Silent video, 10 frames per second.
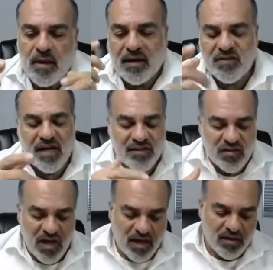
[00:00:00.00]
as I
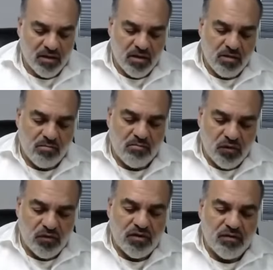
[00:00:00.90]
said,
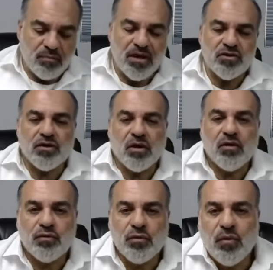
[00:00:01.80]
most of the patients, they
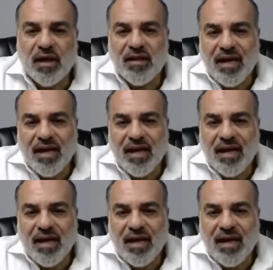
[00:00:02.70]
go through what?